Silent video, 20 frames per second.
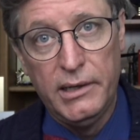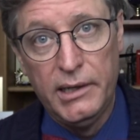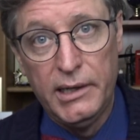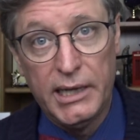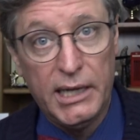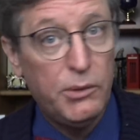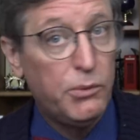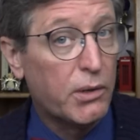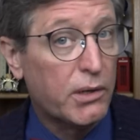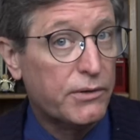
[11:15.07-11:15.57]

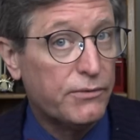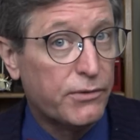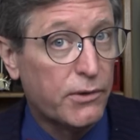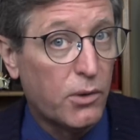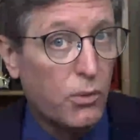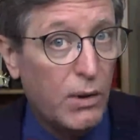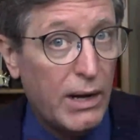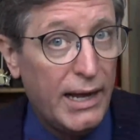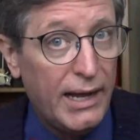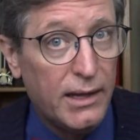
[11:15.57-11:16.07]
He worked for
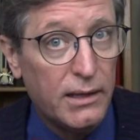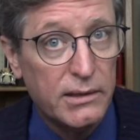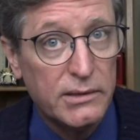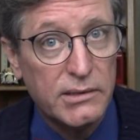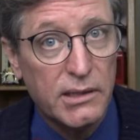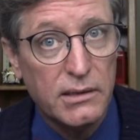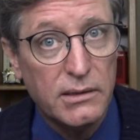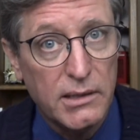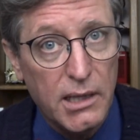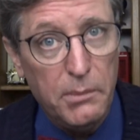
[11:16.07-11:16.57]
a while as
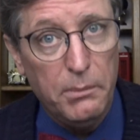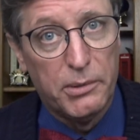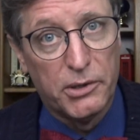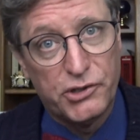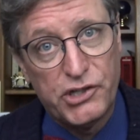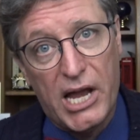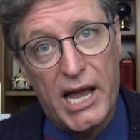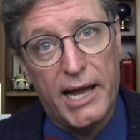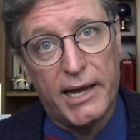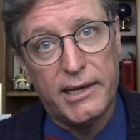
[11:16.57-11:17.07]
a
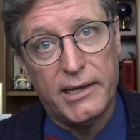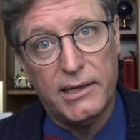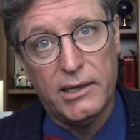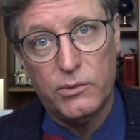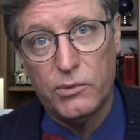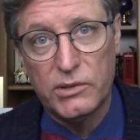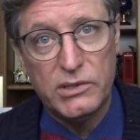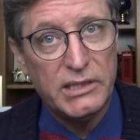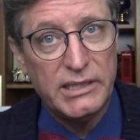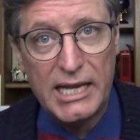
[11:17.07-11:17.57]
lumberjack, and he
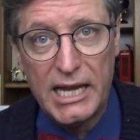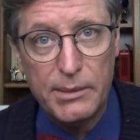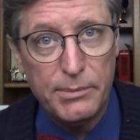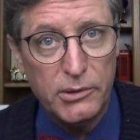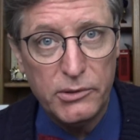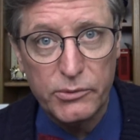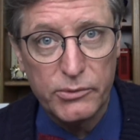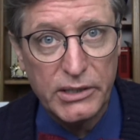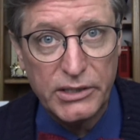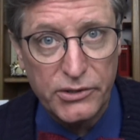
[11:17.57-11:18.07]
wasn't
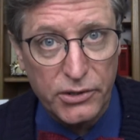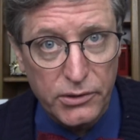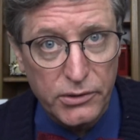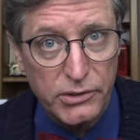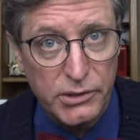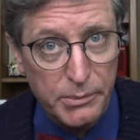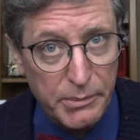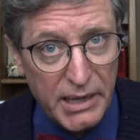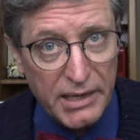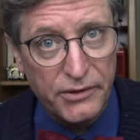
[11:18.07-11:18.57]
able to
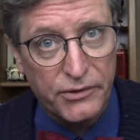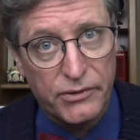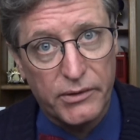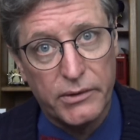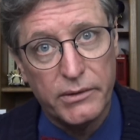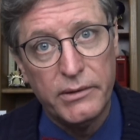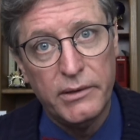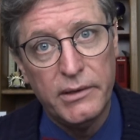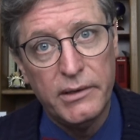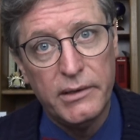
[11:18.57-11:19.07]
return to
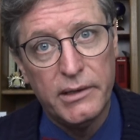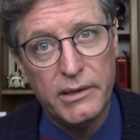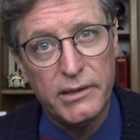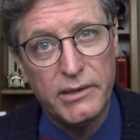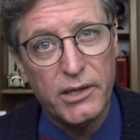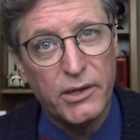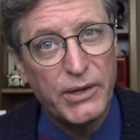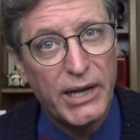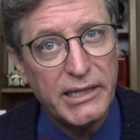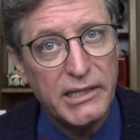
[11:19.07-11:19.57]
medicine
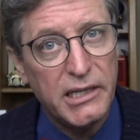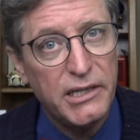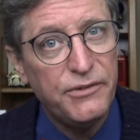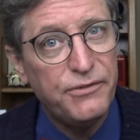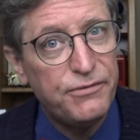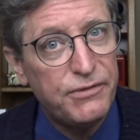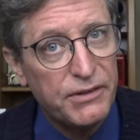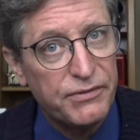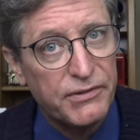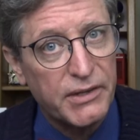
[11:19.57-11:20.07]
until
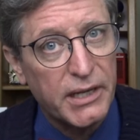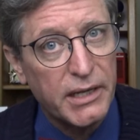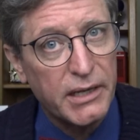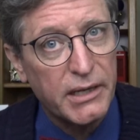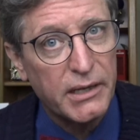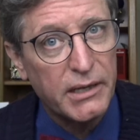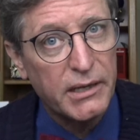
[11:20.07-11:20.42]
1950.